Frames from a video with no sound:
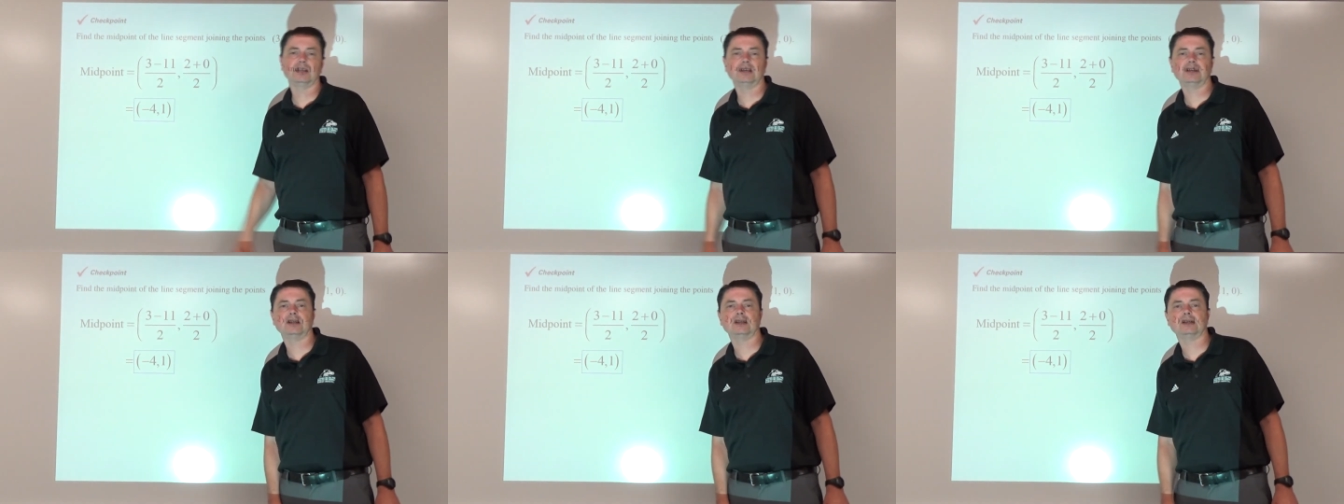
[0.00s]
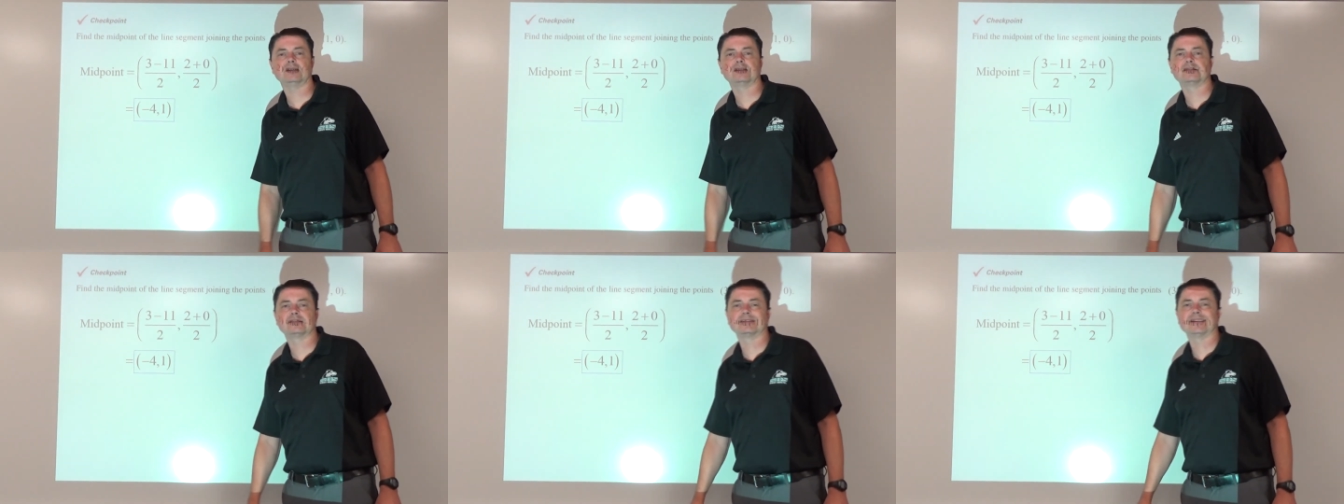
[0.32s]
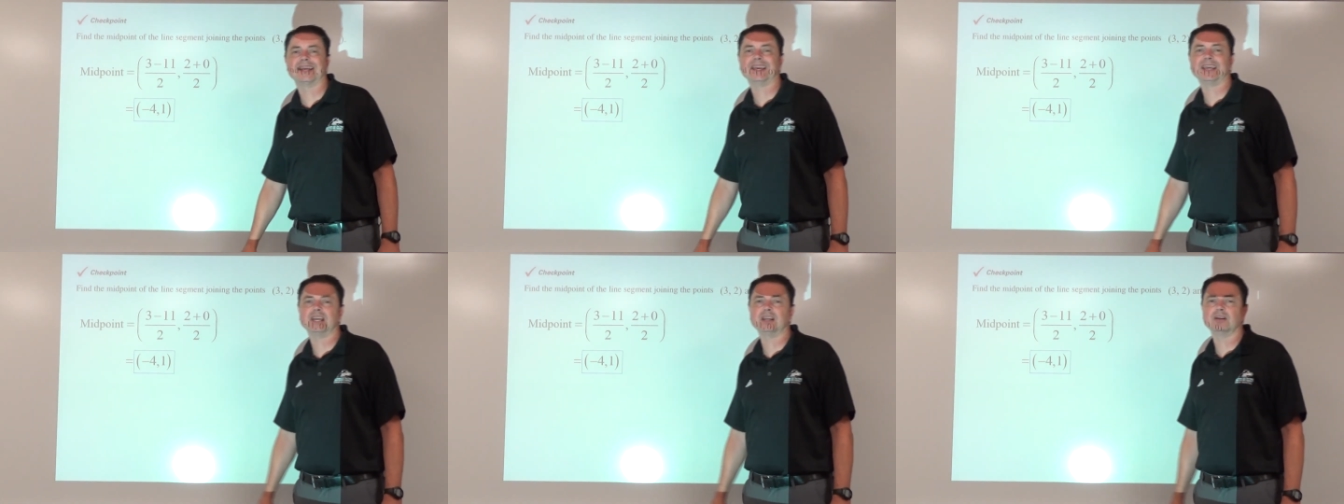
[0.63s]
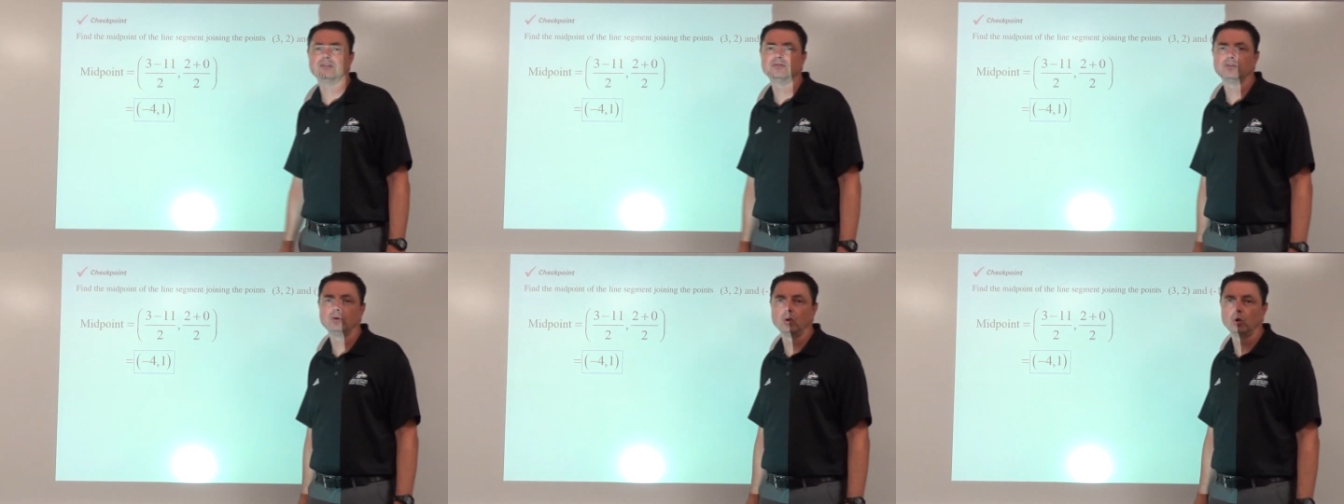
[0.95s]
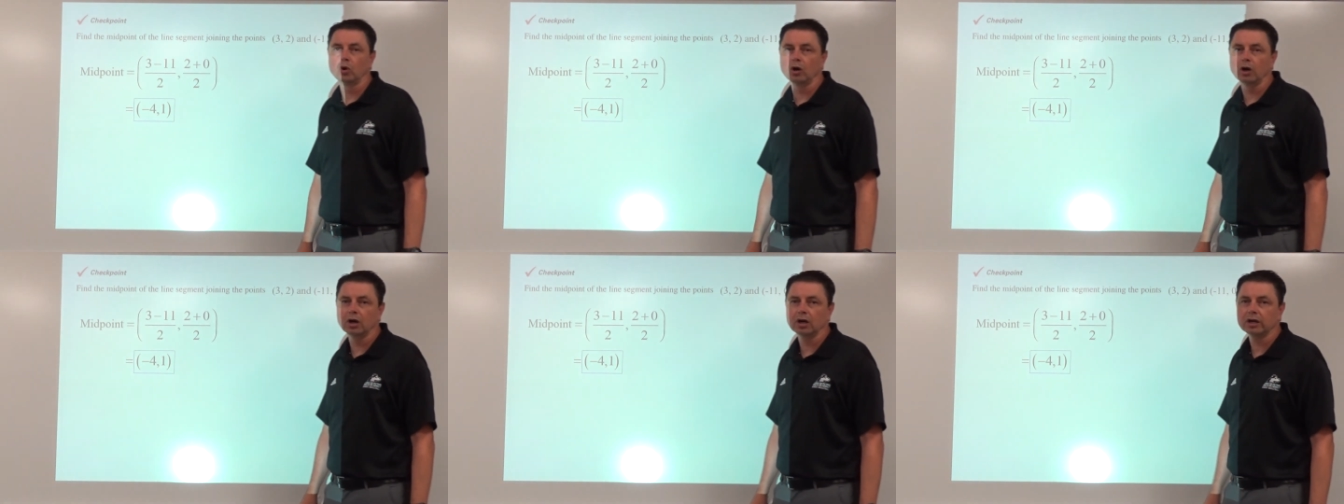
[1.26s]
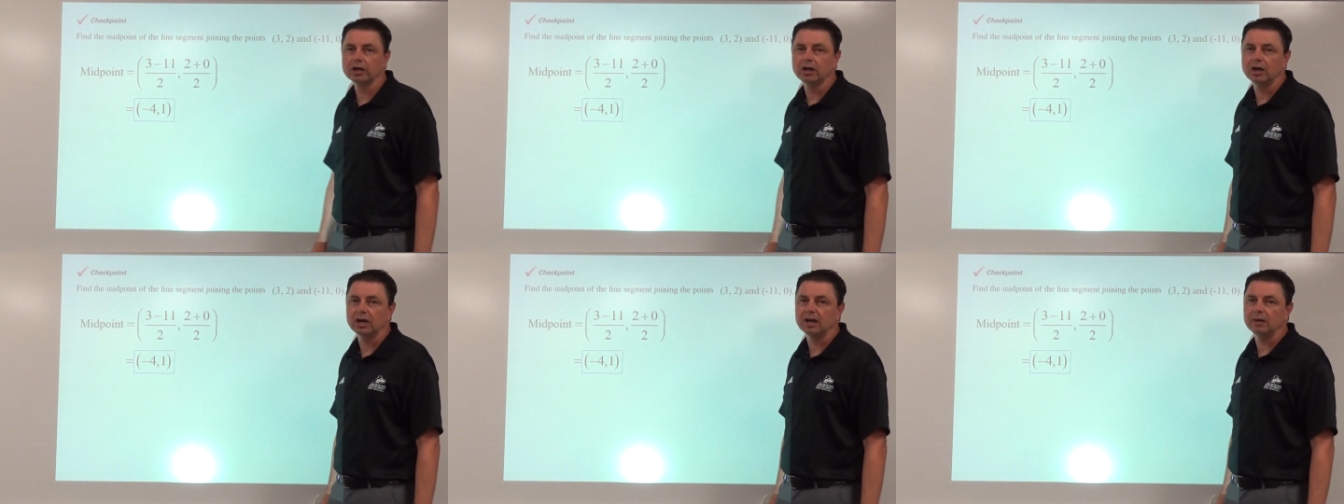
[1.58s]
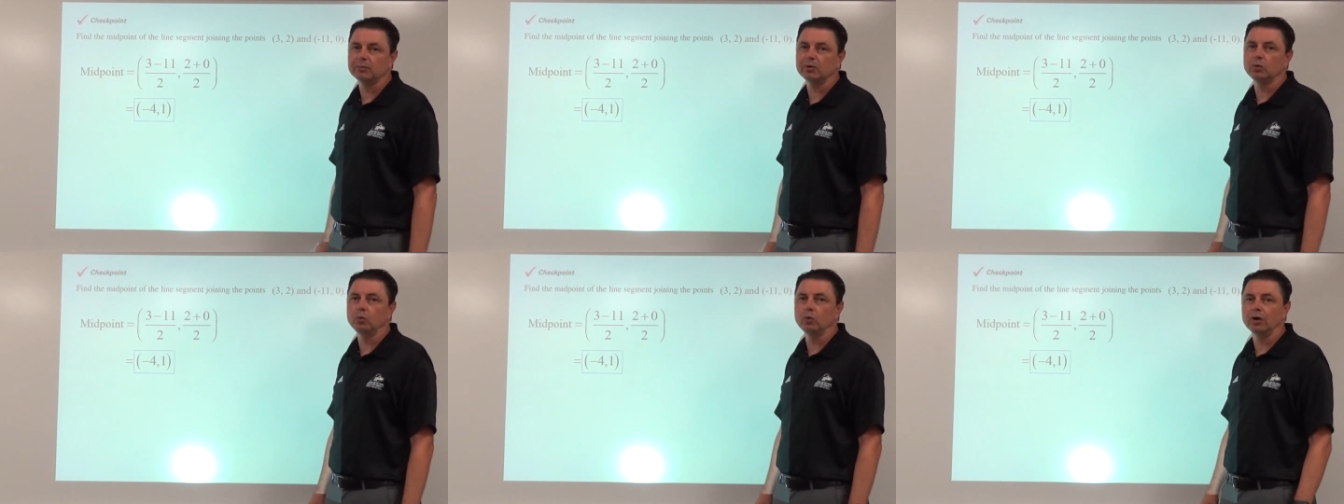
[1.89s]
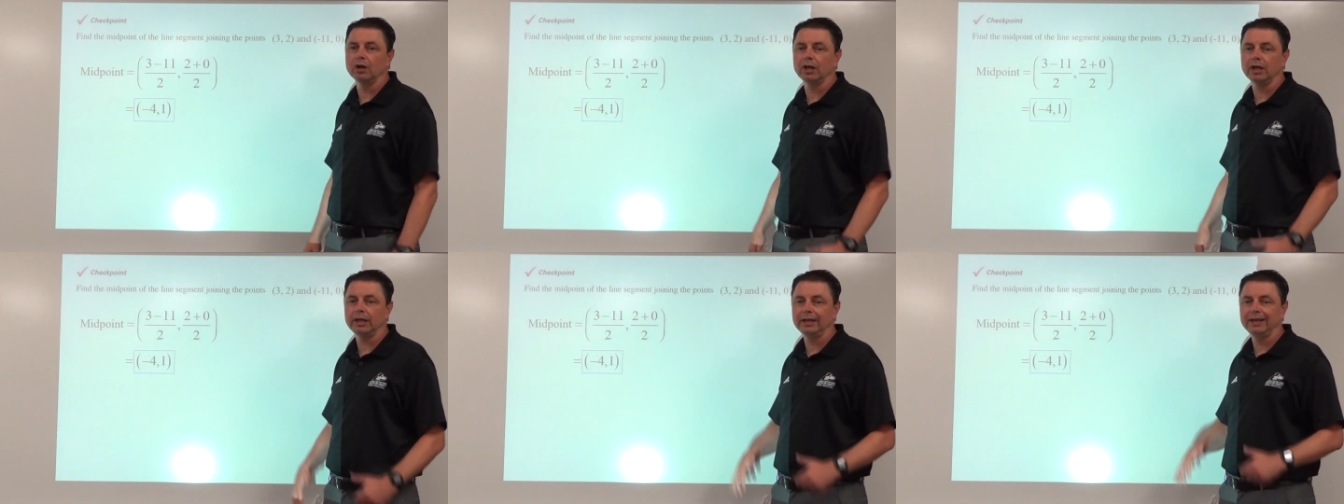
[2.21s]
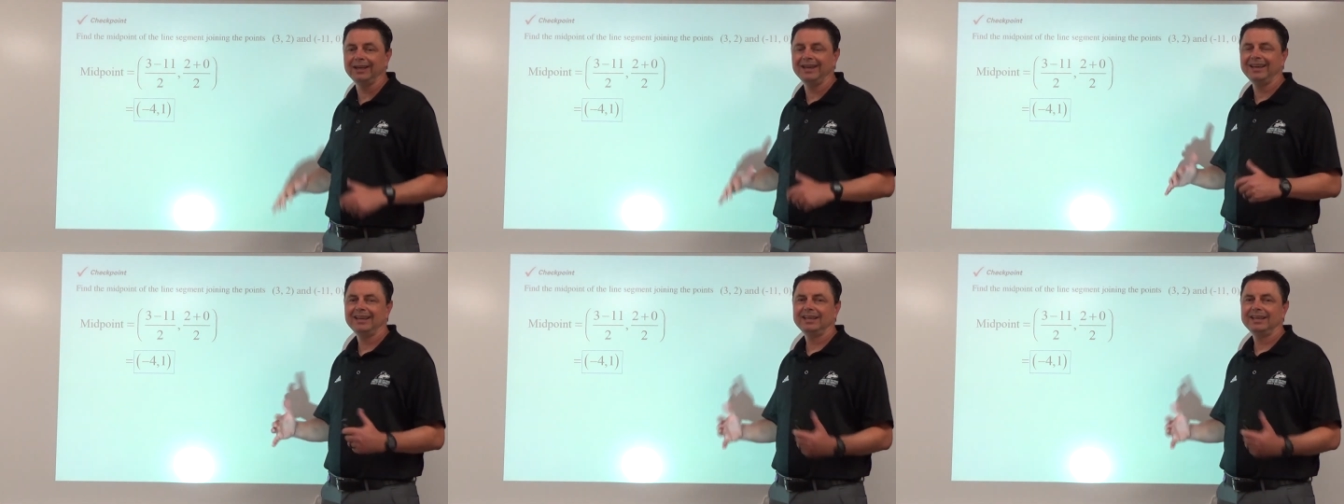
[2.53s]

is negative 4 comma 1